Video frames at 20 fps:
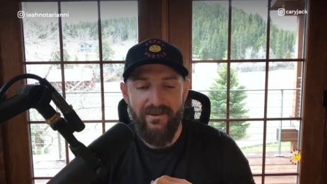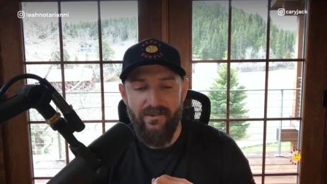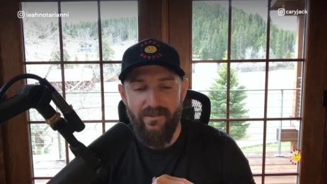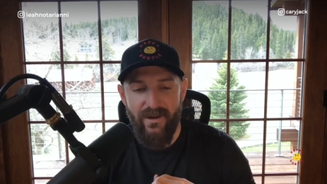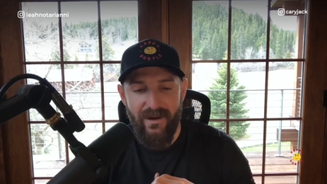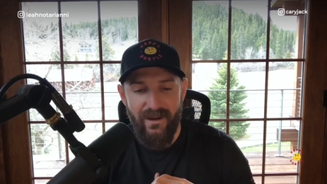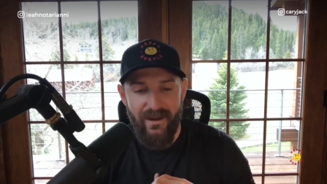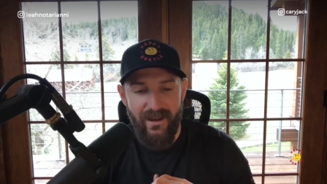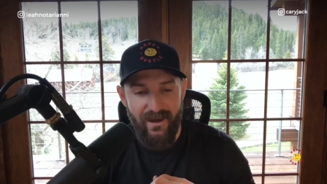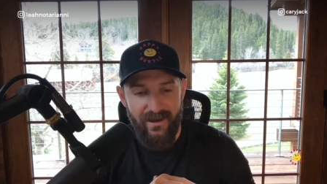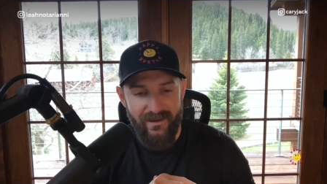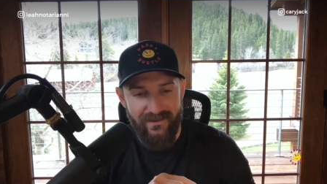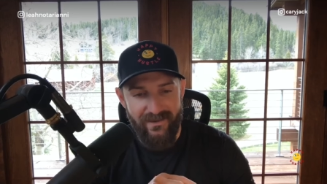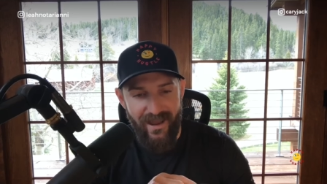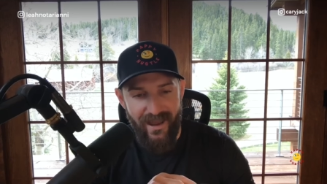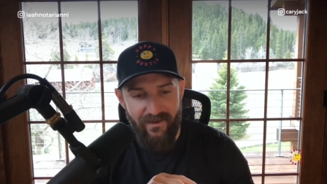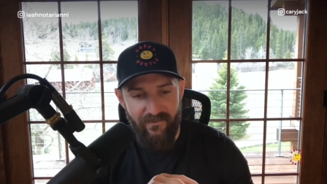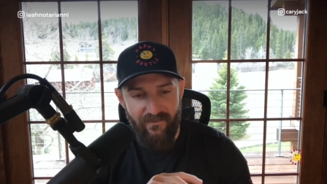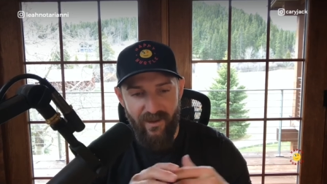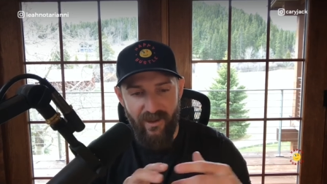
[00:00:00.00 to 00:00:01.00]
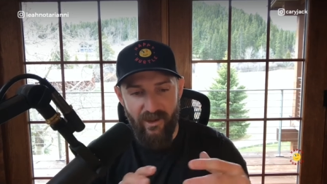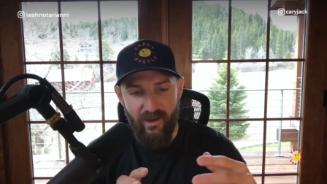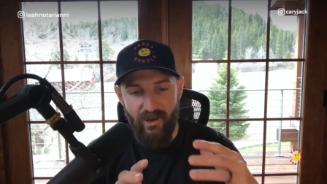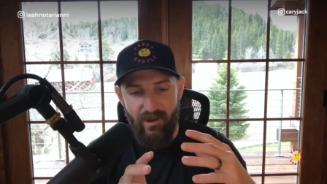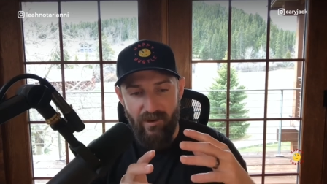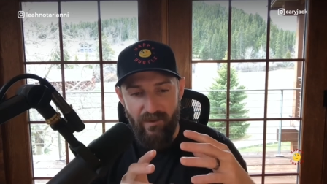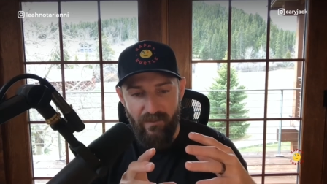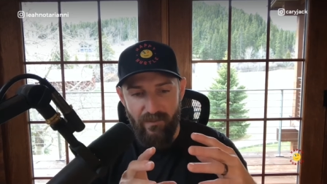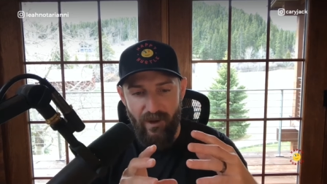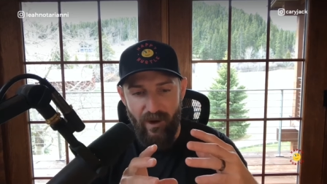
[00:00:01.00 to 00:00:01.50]
i do want to kind of dive in
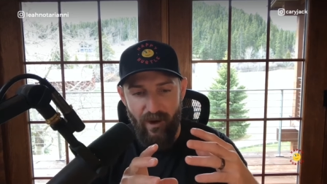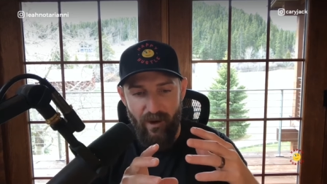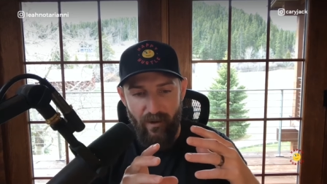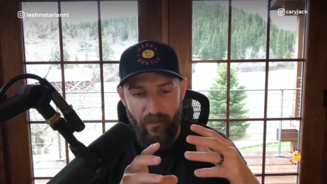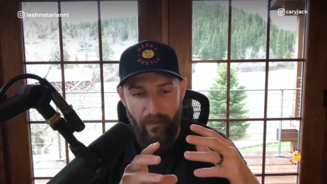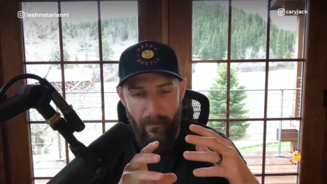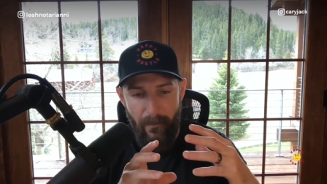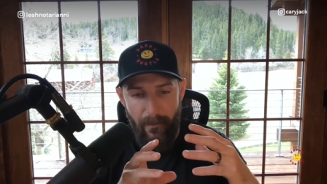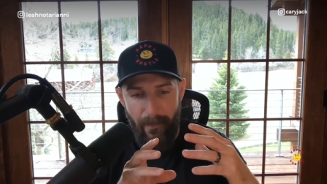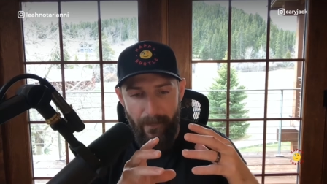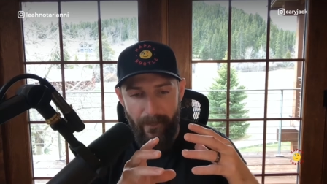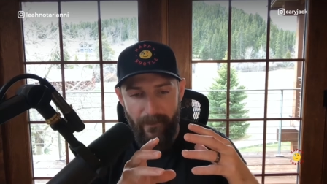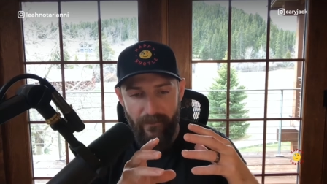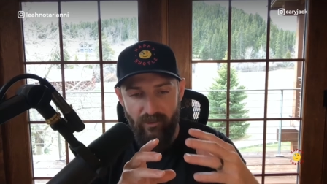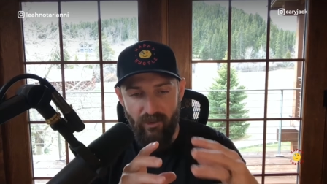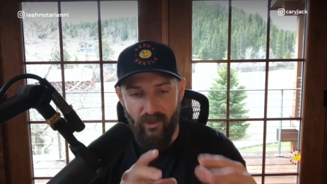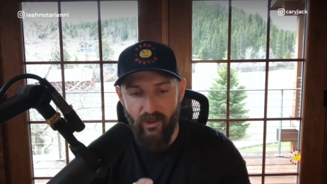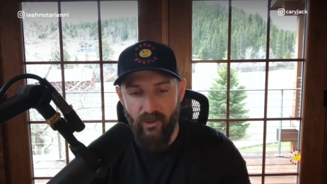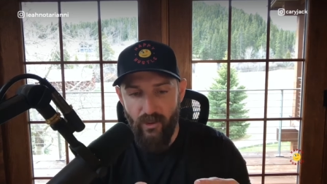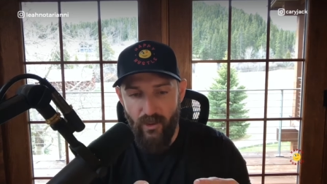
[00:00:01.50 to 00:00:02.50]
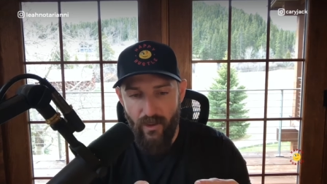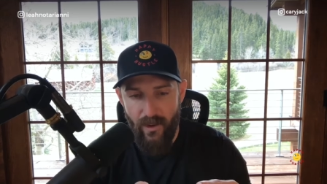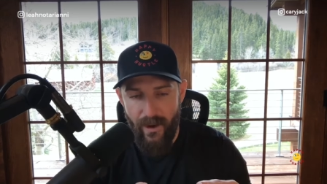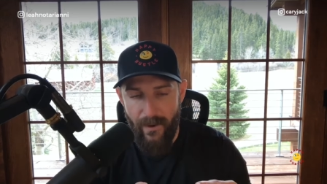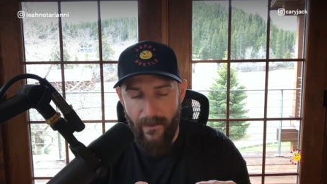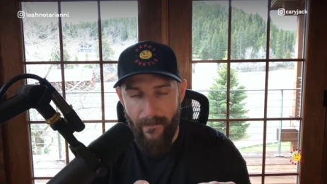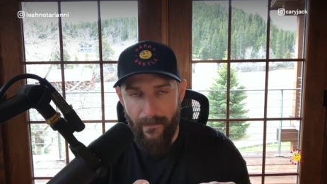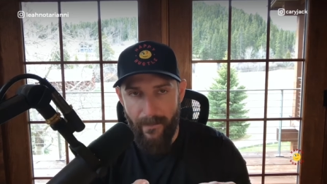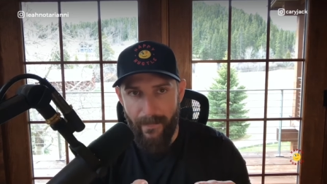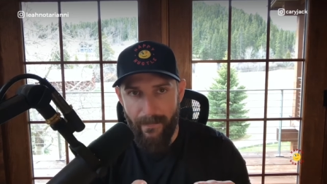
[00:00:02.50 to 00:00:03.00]
you know
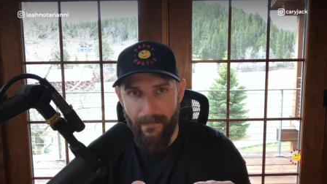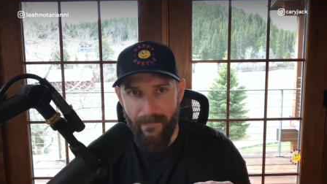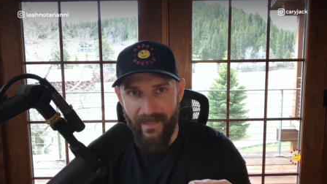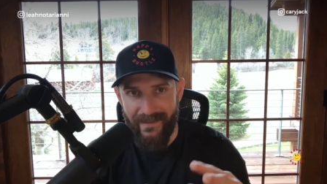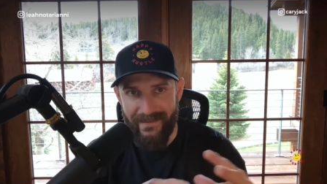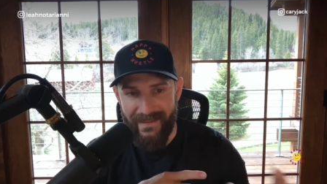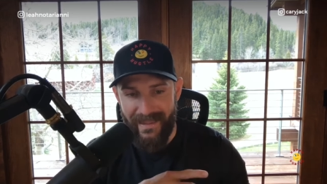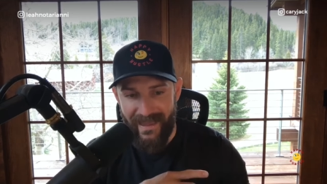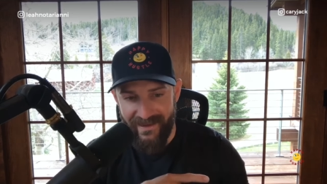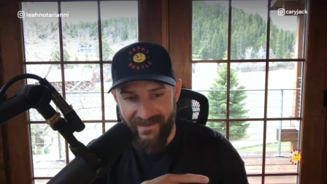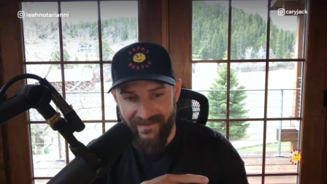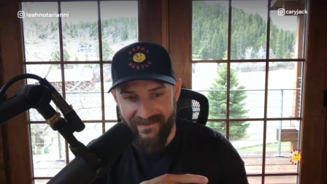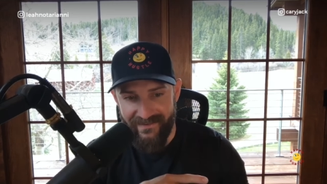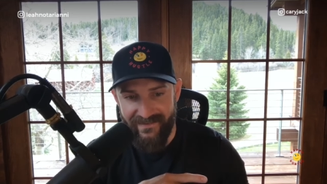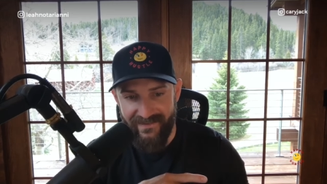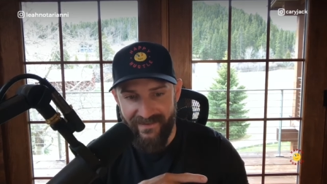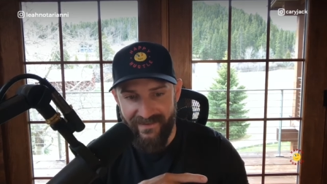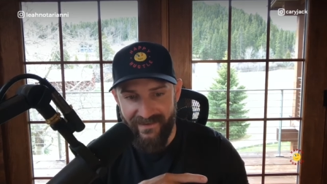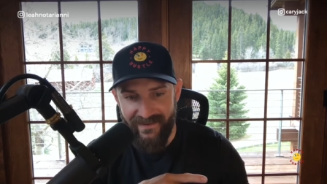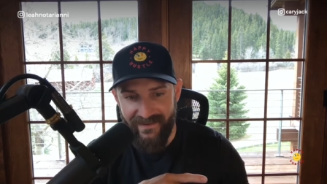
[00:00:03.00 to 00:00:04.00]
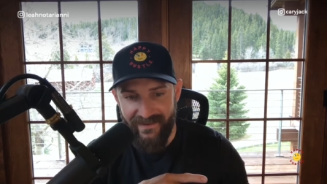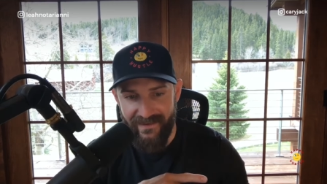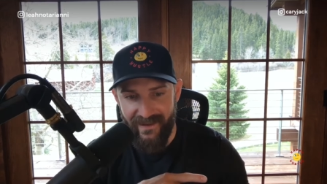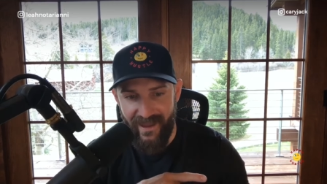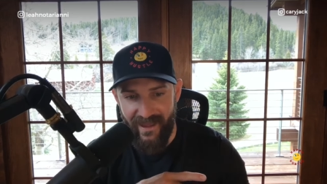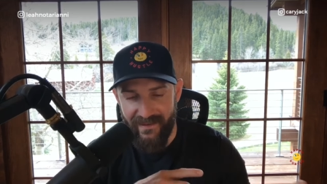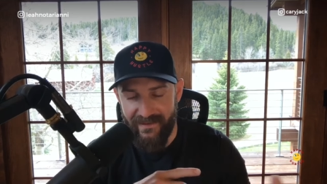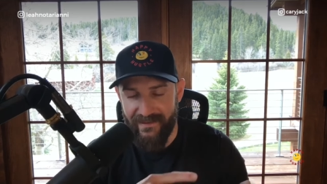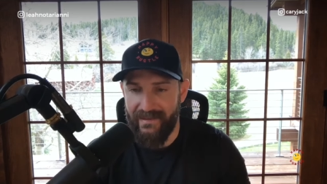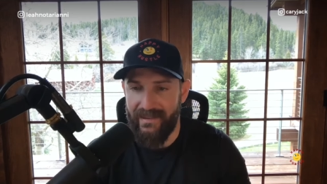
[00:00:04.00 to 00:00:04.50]
to the
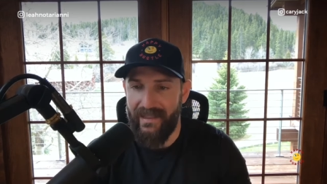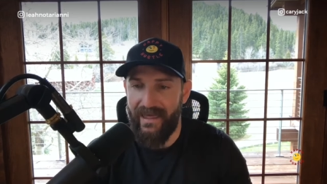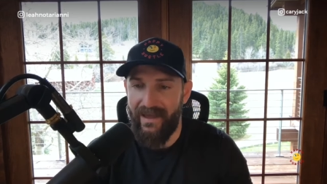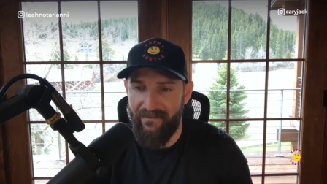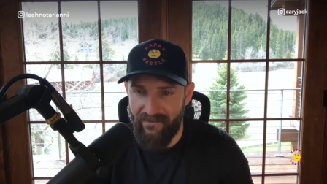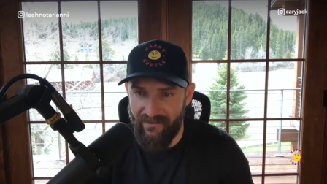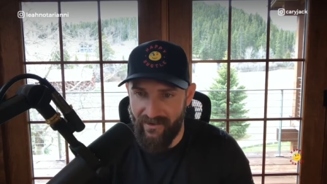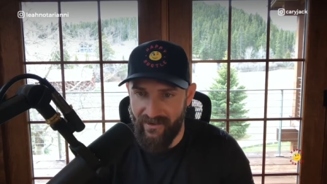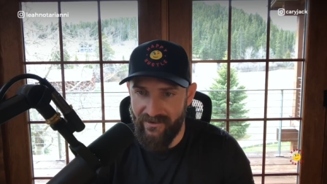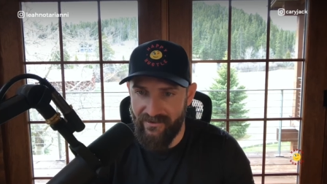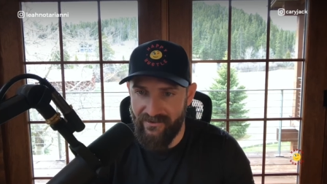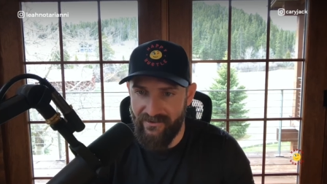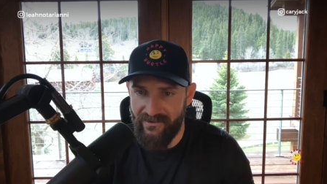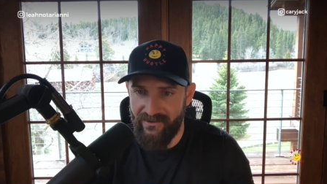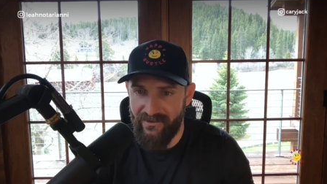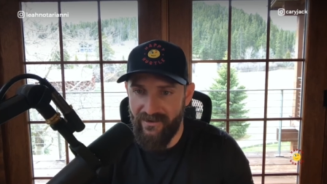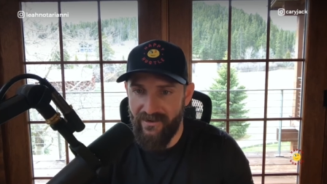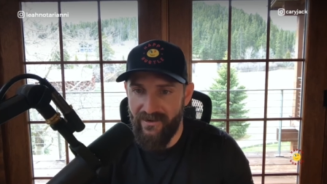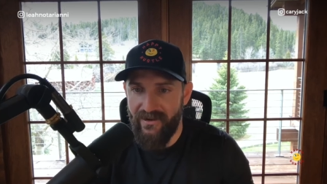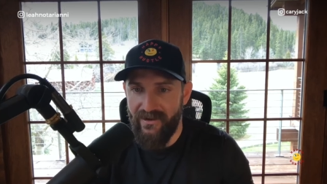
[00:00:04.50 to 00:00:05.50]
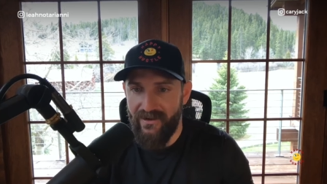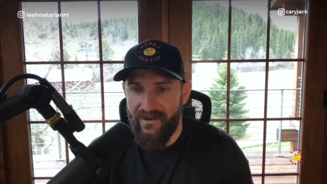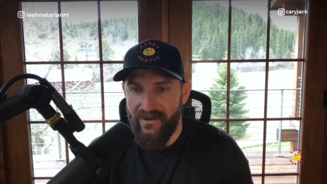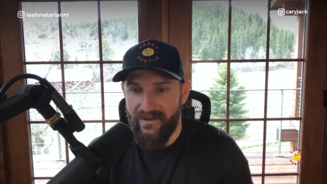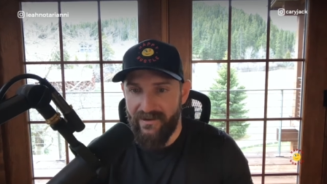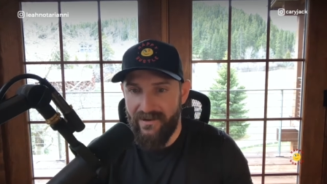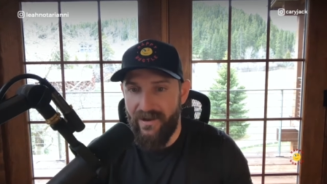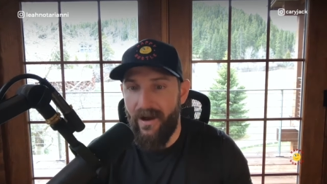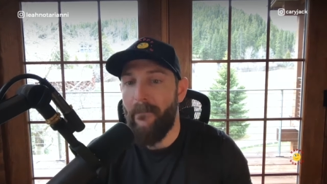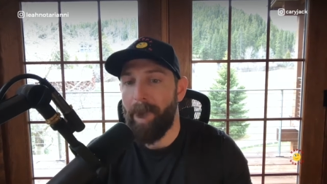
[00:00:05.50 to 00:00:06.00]
legacy and leverage
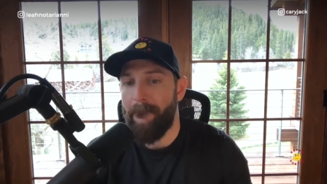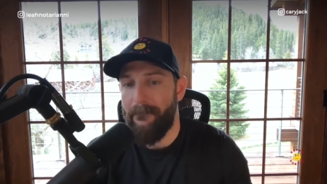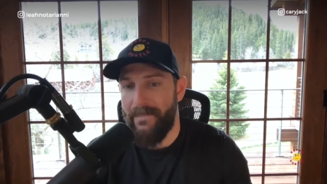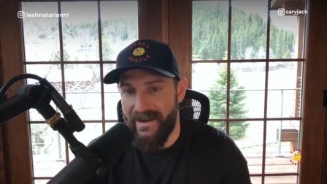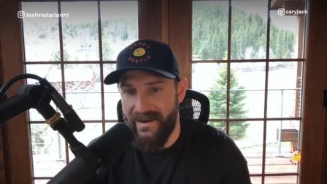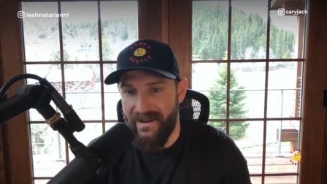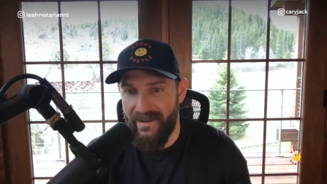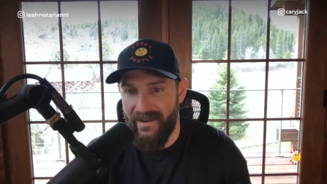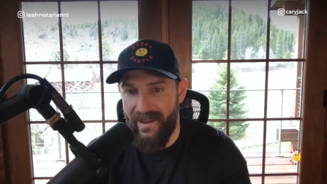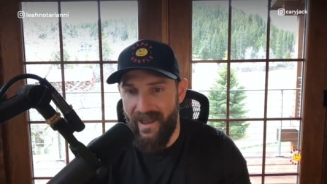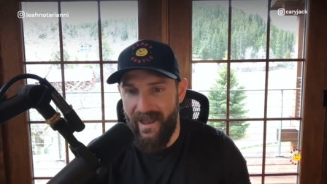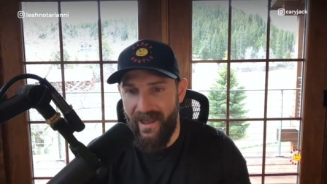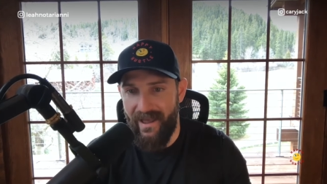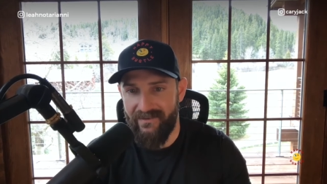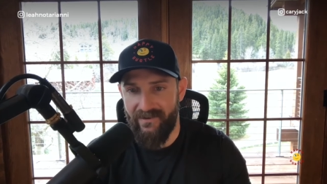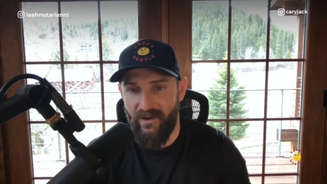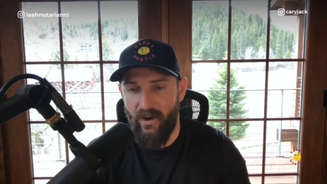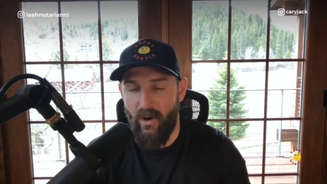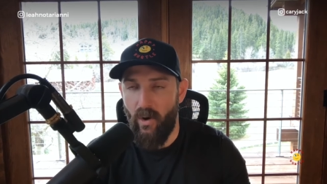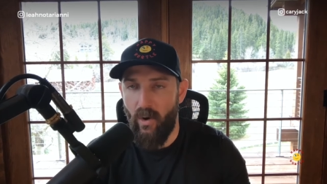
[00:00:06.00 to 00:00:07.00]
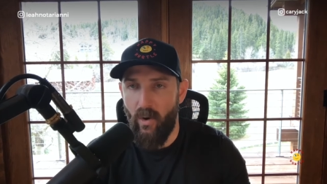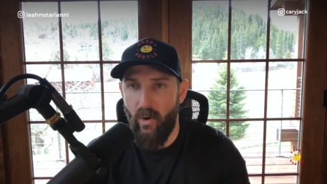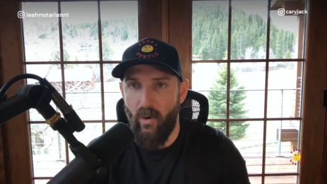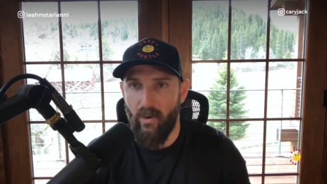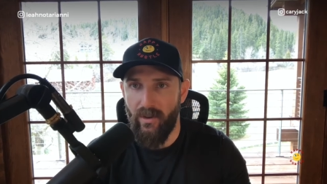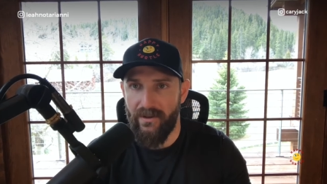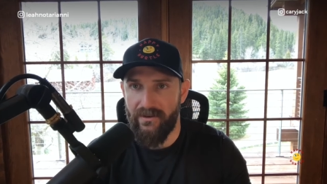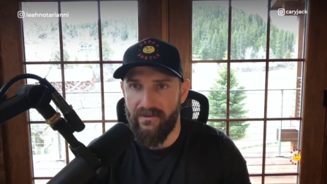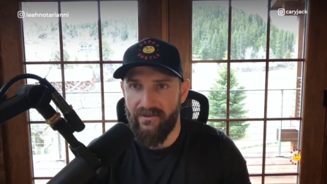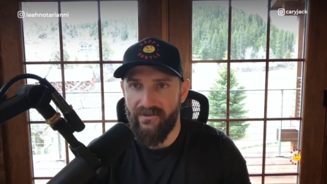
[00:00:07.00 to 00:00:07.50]
company mm-hmm. as a
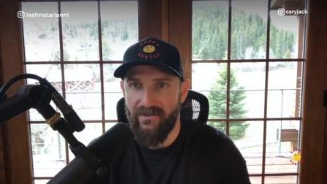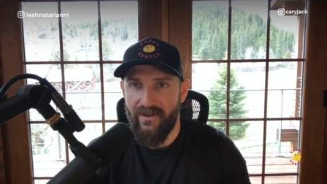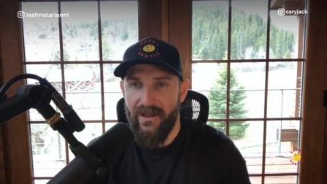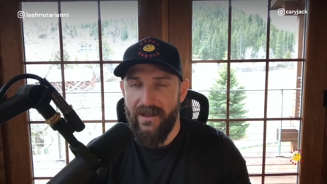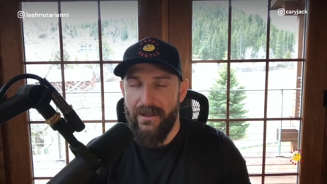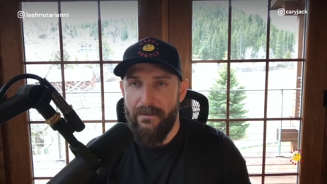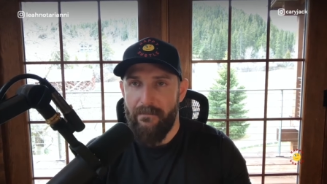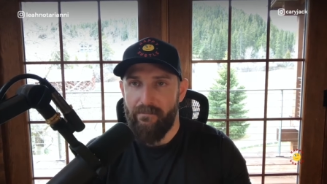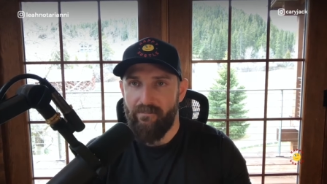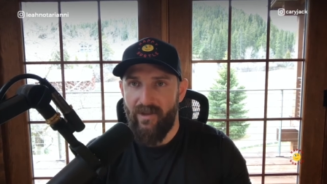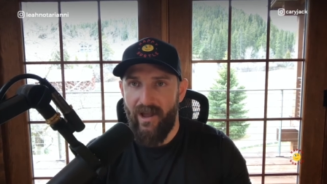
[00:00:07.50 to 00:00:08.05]
whole and just yeah.